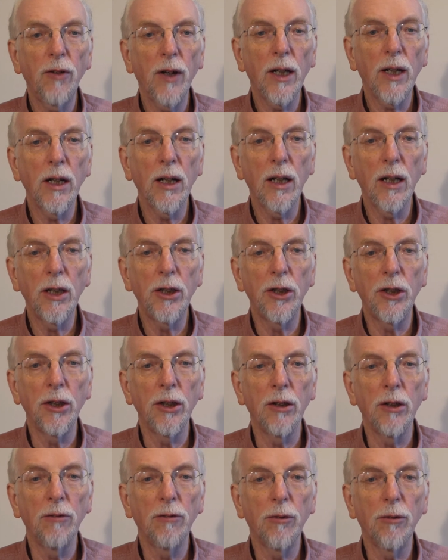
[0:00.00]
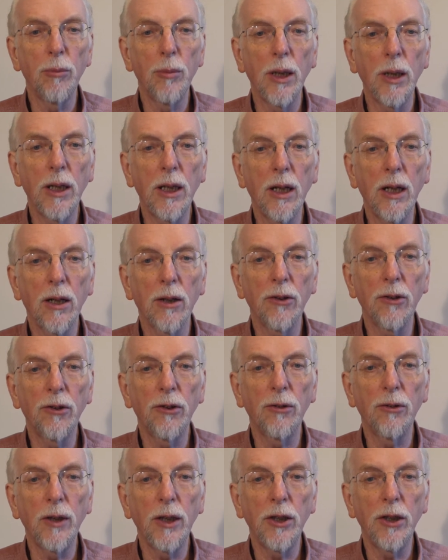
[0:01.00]
regulation than for many high
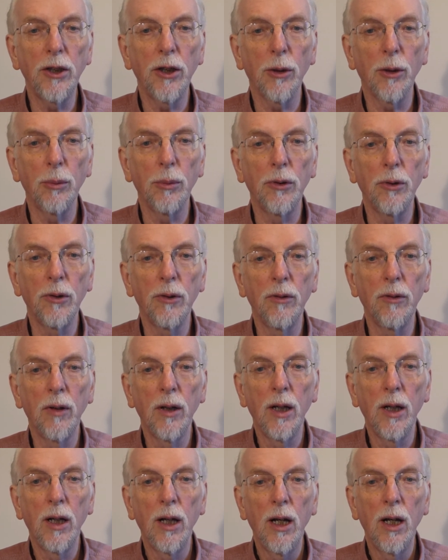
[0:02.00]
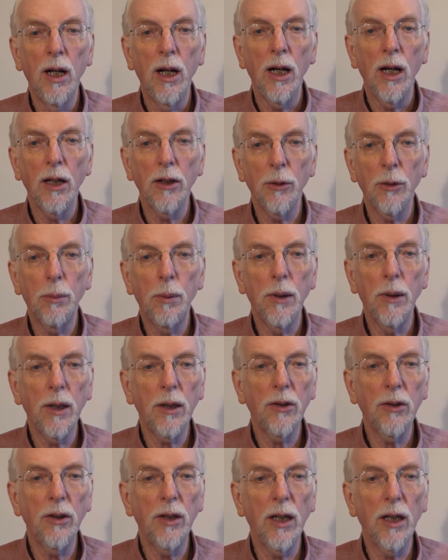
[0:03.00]
street jobs. And the
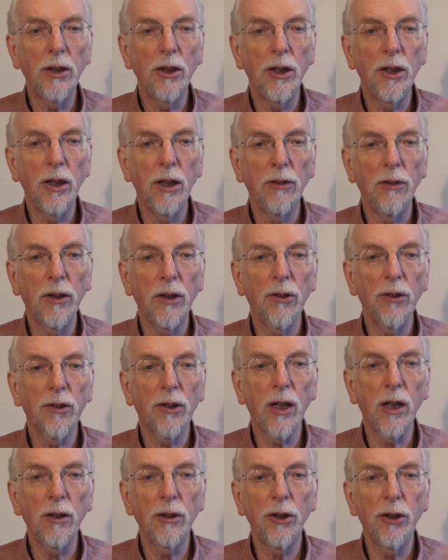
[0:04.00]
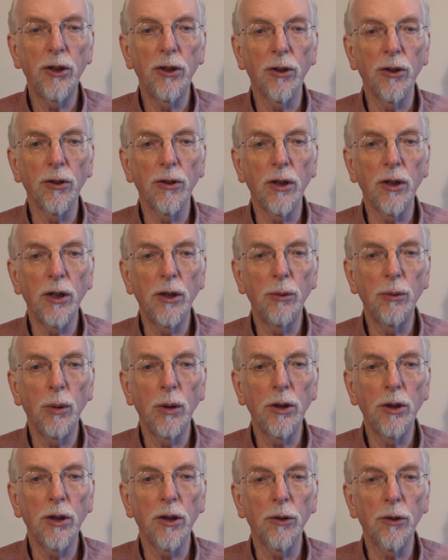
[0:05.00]
predicted engineering skills shortage will
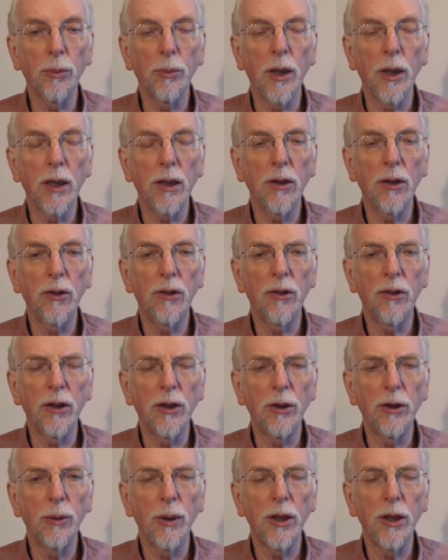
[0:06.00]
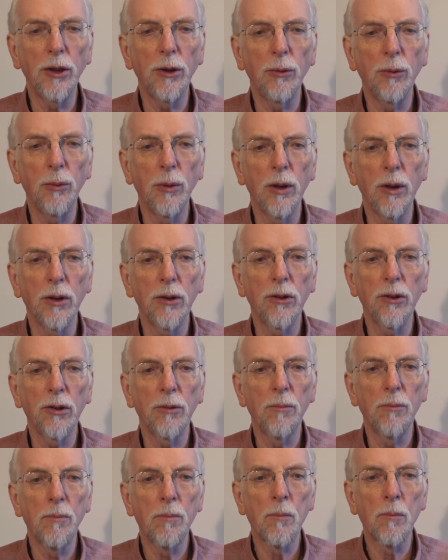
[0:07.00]
just make this situation worse.
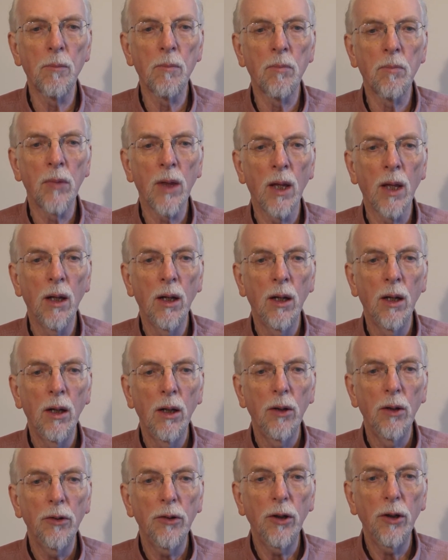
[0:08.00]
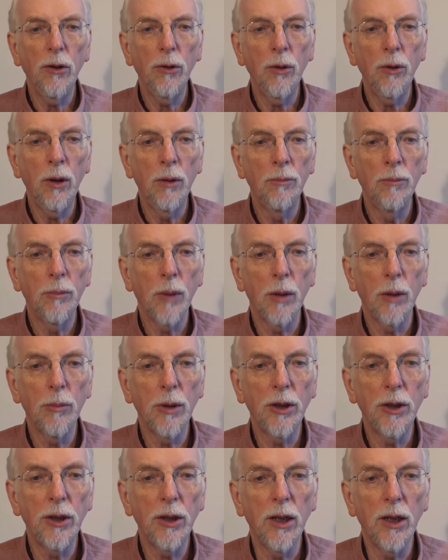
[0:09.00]
So, my
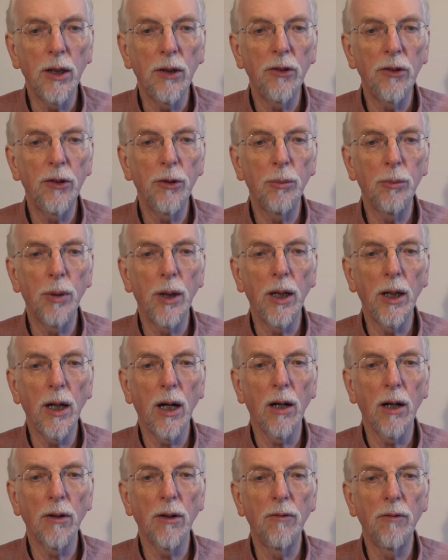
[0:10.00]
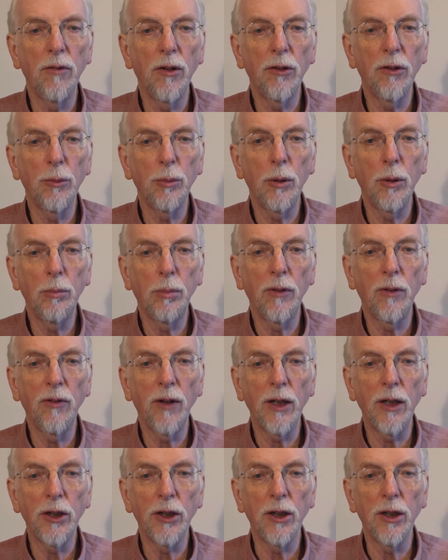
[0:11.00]
mission is to bring our invisible
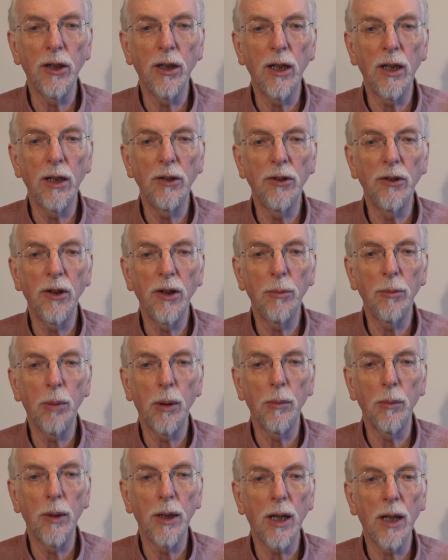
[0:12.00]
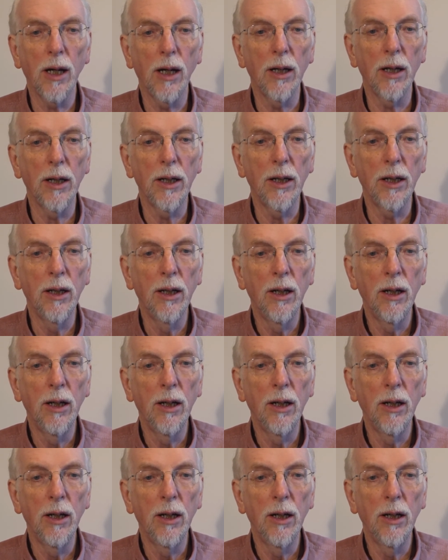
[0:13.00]
profession into the public eye,